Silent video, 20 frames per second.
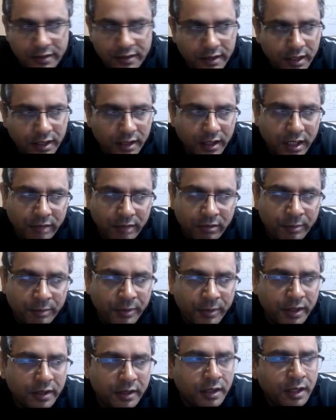
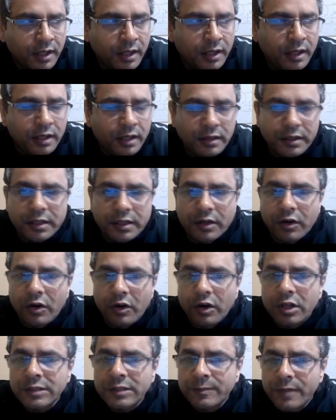Remember, the
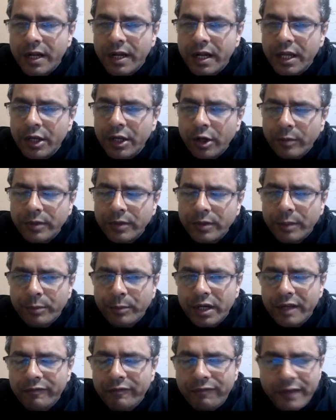osmolarity of the body
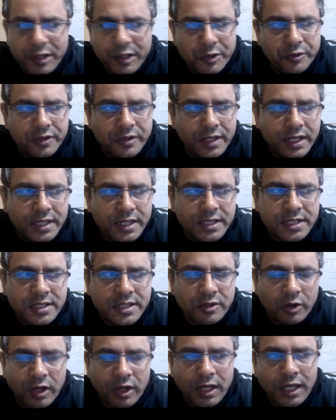fluid is
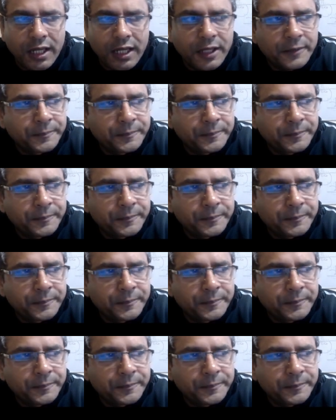only